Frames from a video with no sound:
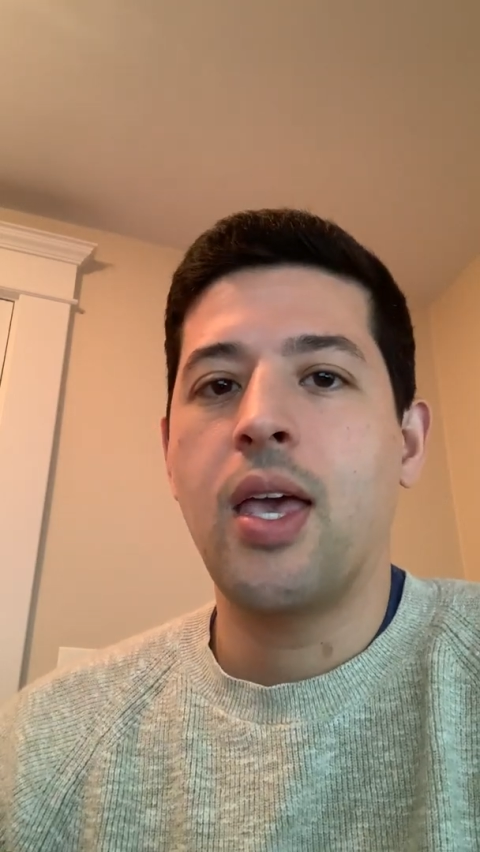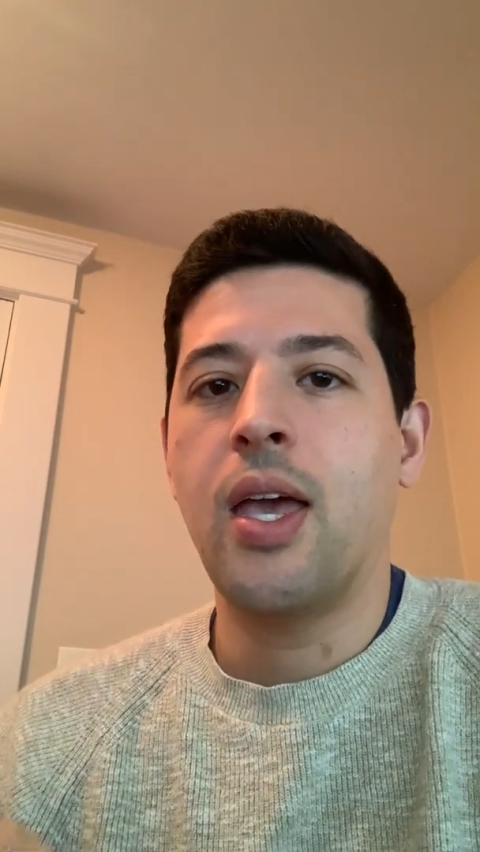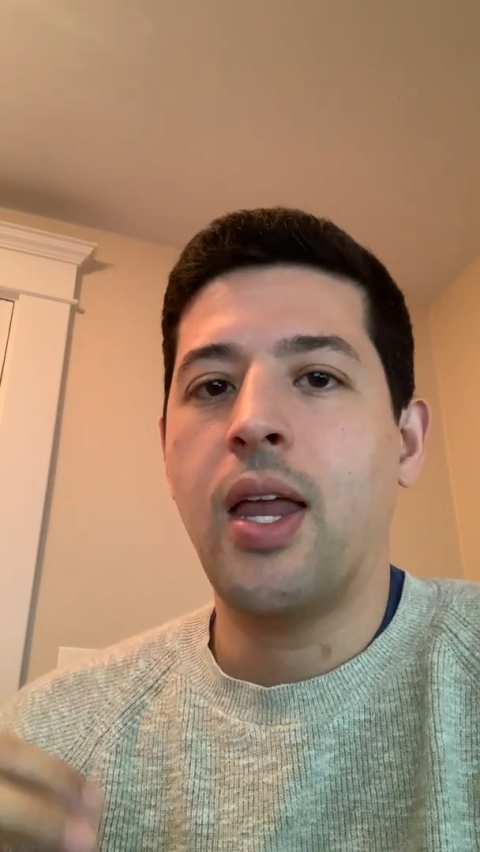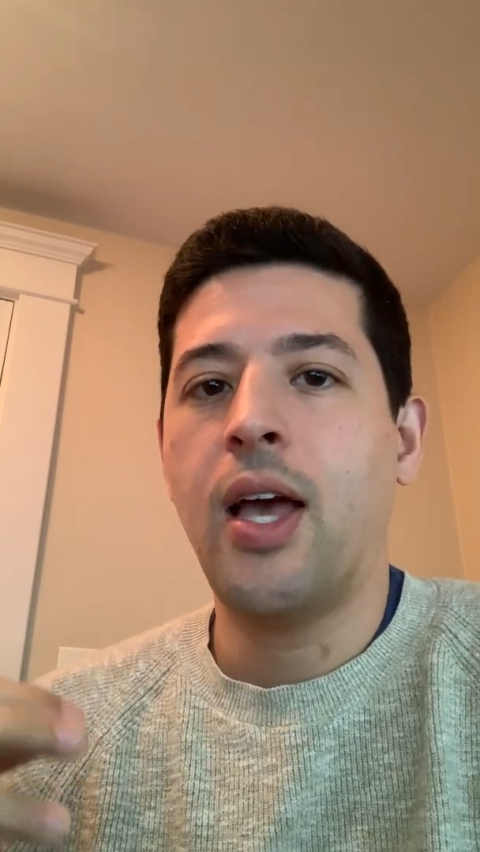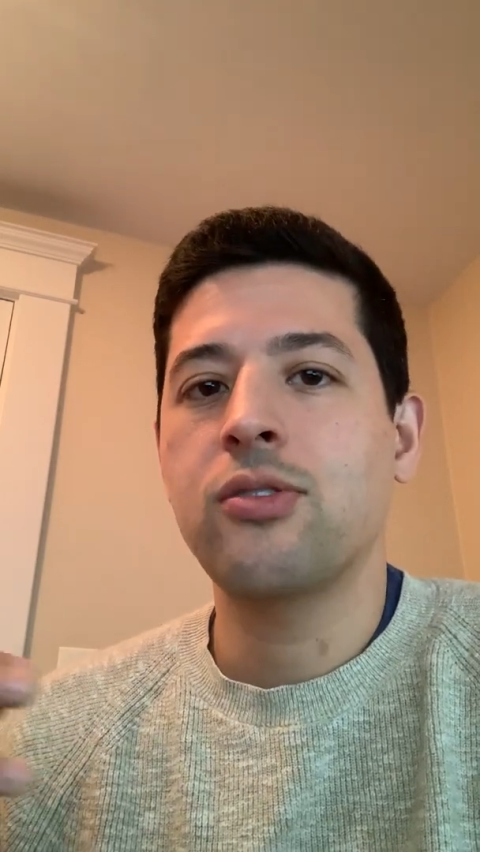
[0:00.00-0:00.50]

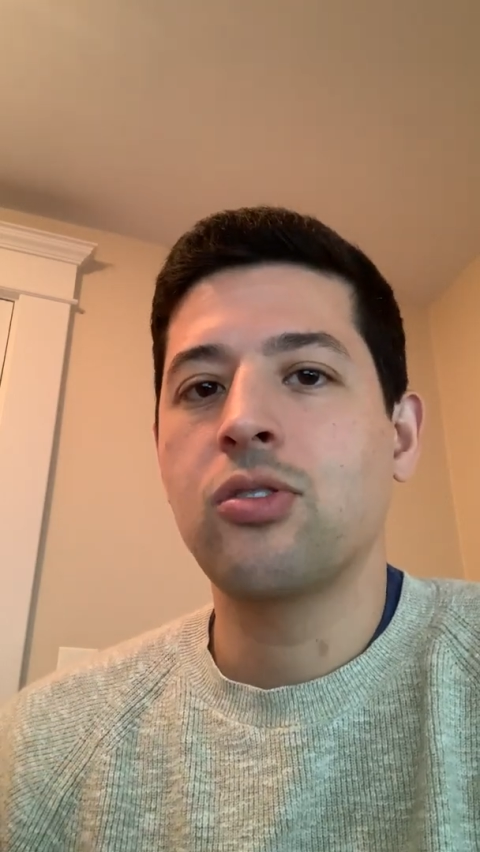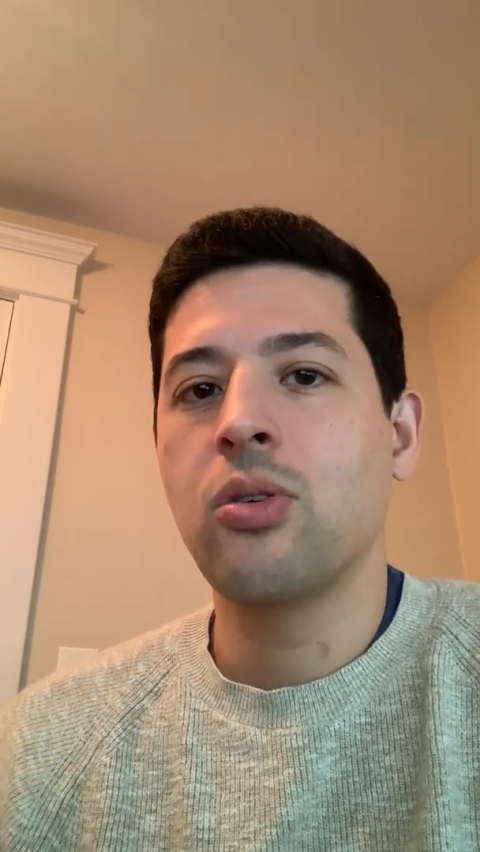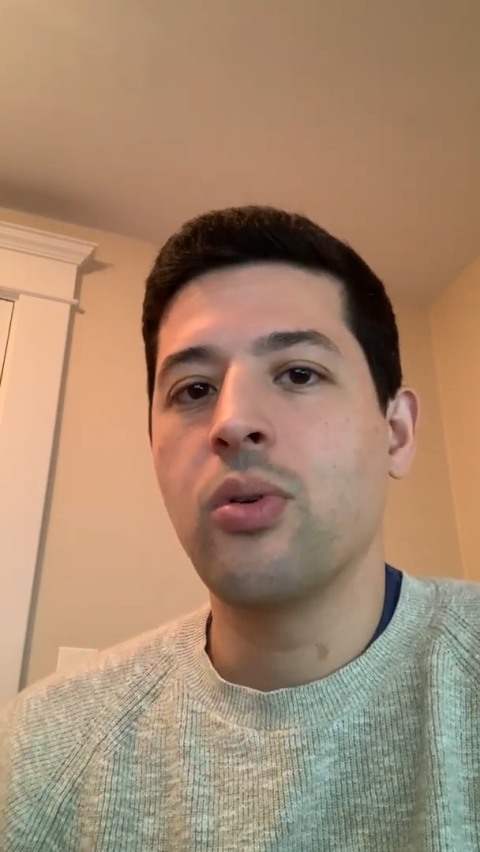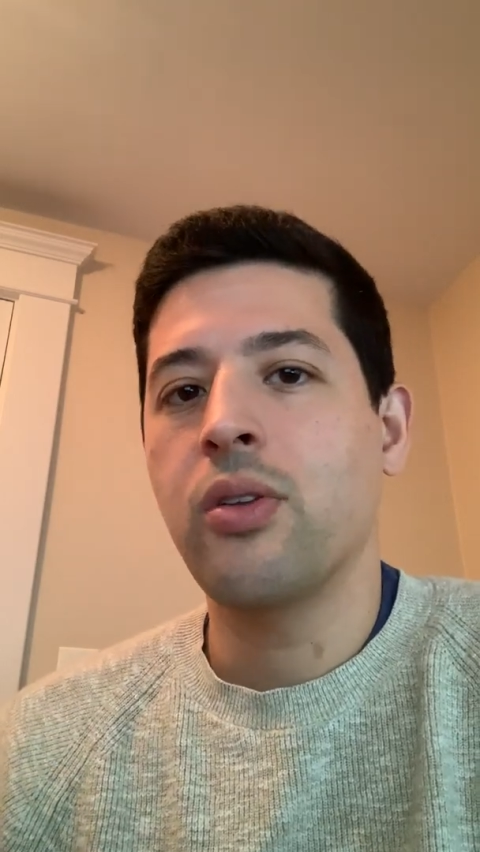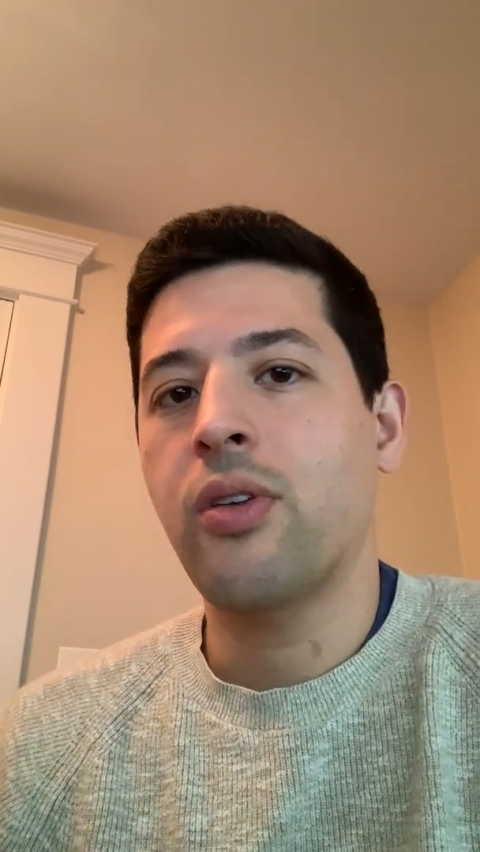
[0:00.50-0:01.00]
It has to do
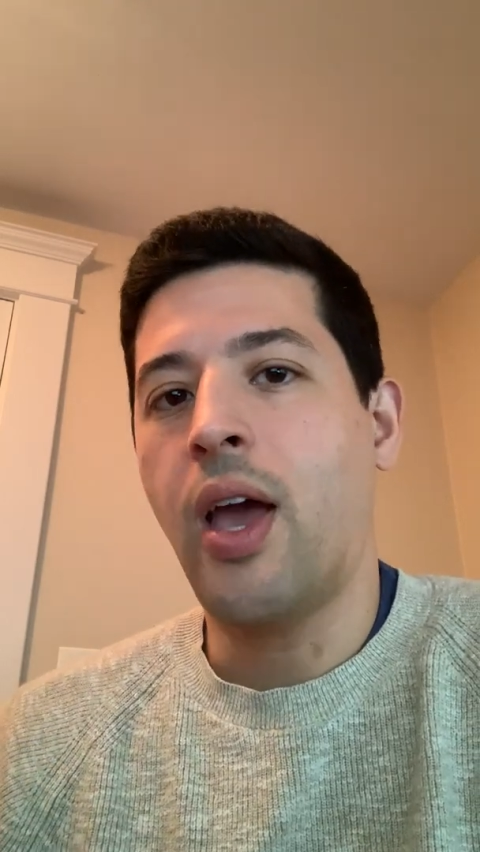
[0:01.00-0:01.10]
with